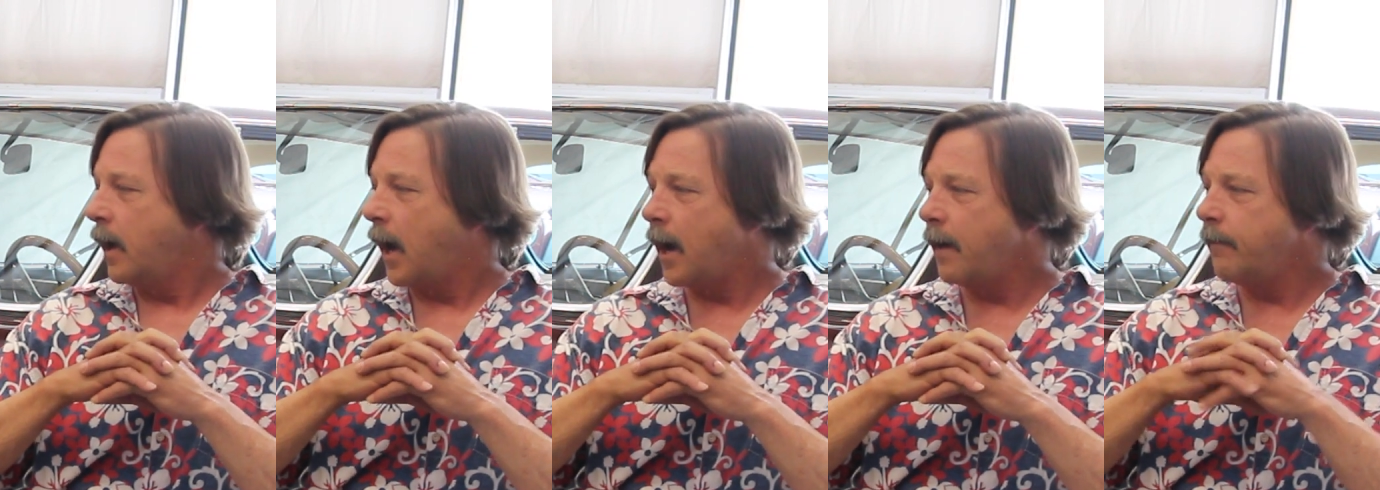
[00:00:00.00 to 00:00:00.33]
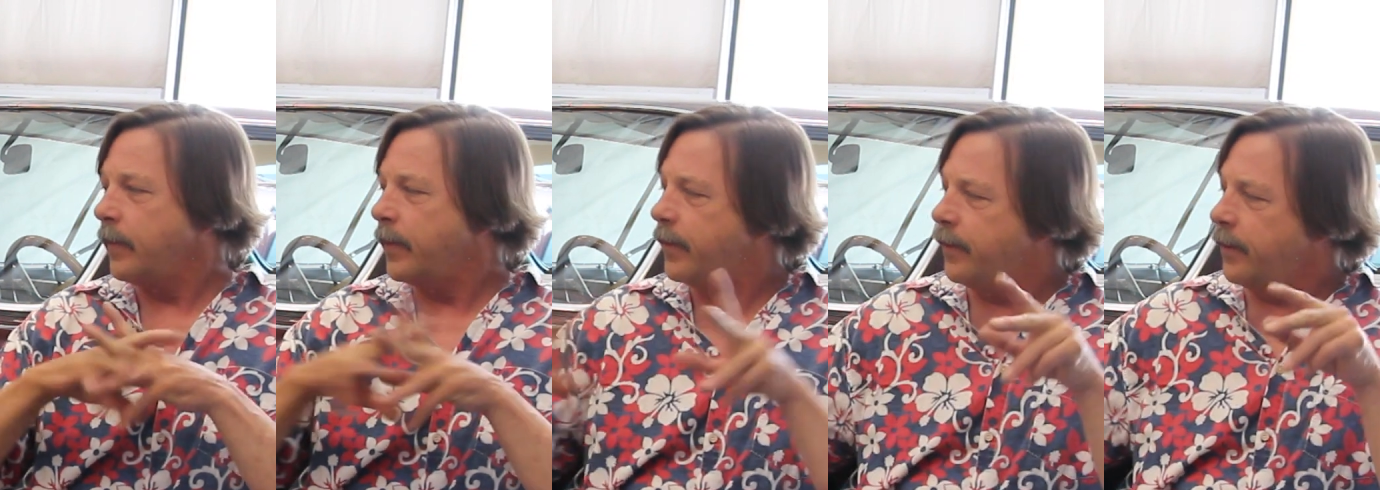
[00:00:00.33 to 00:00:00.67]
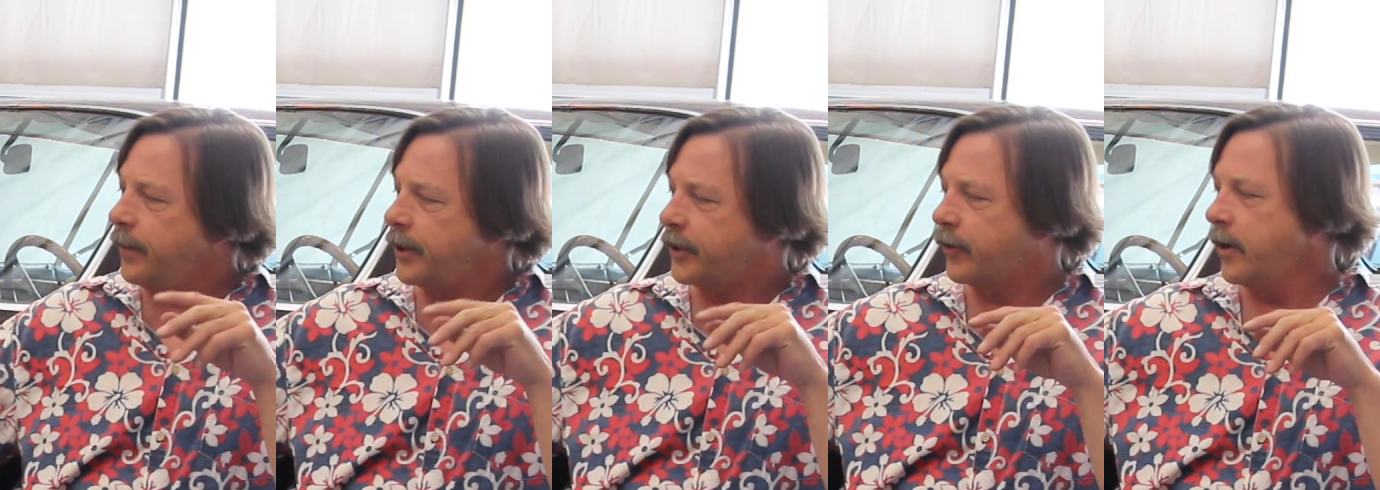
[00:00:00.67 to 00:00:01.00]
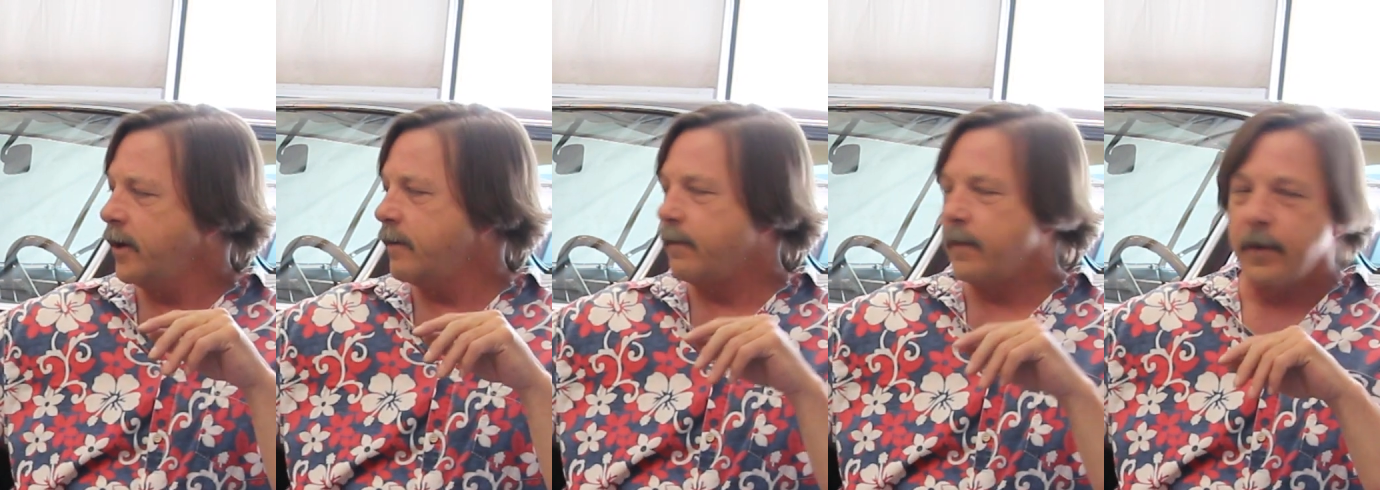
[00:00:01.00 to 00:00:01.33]
The
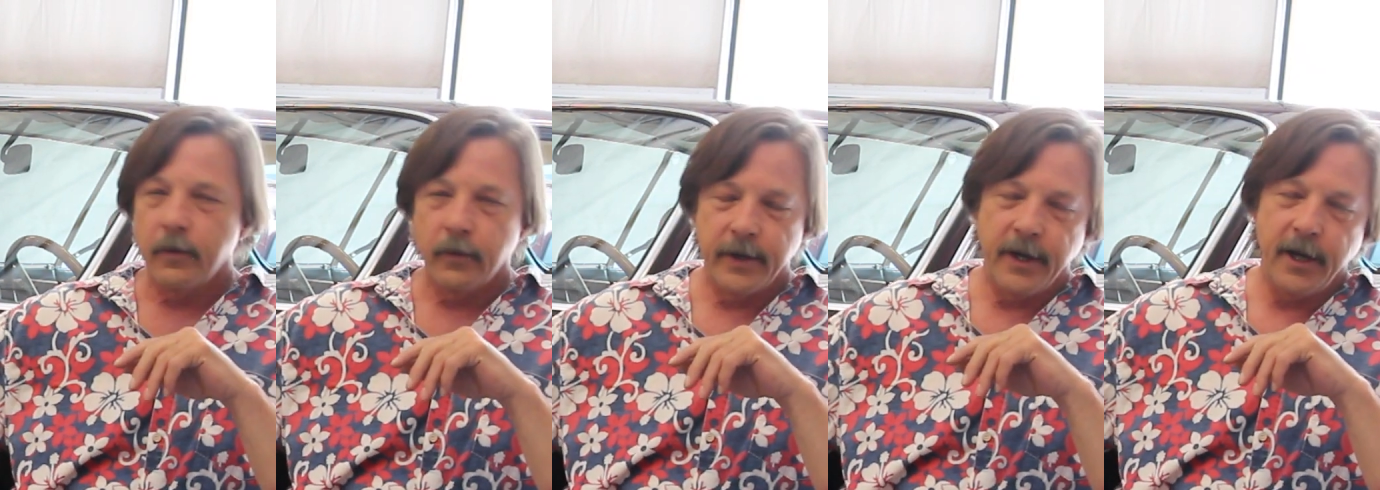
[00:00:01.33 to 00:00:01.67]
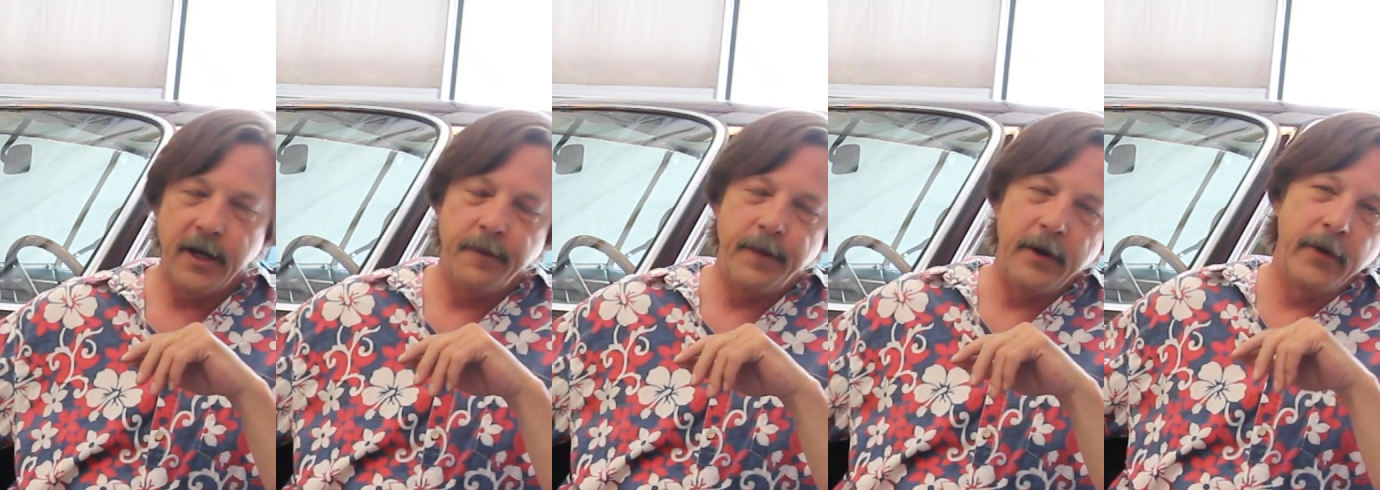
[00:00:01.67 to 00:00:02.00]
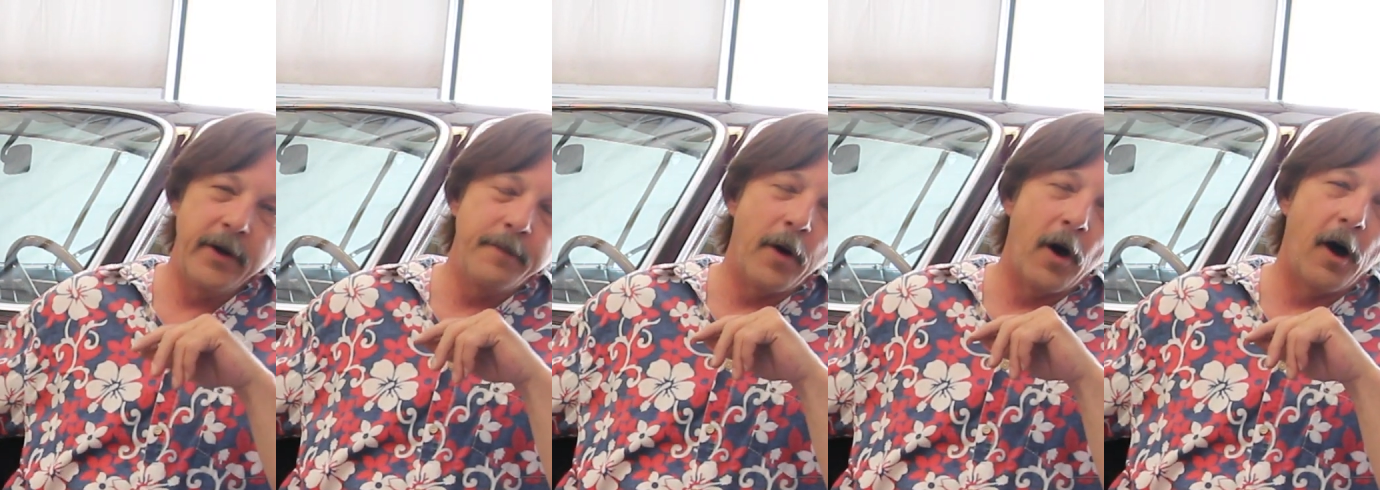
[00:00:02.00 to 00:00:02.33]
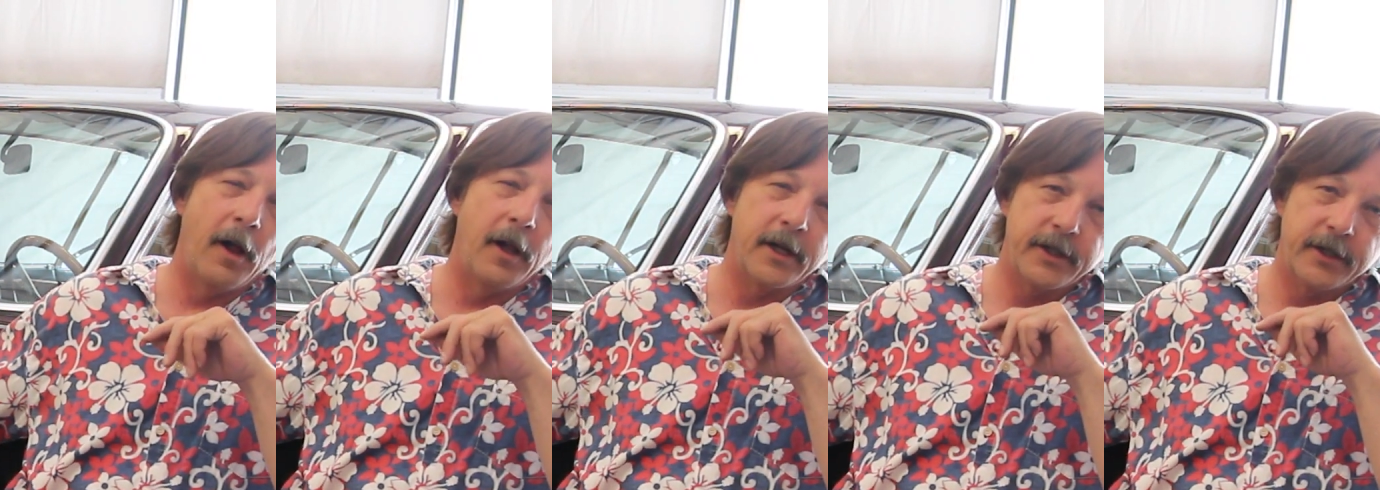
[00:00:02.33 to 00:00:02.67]
trim would need to be
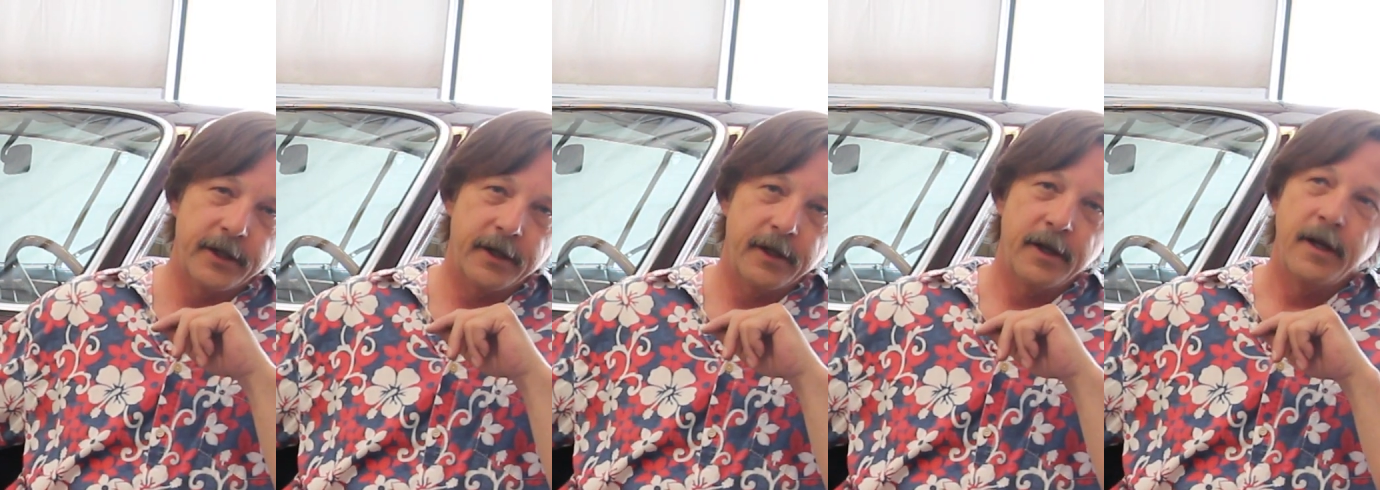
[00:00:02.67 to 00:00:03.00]
repolished.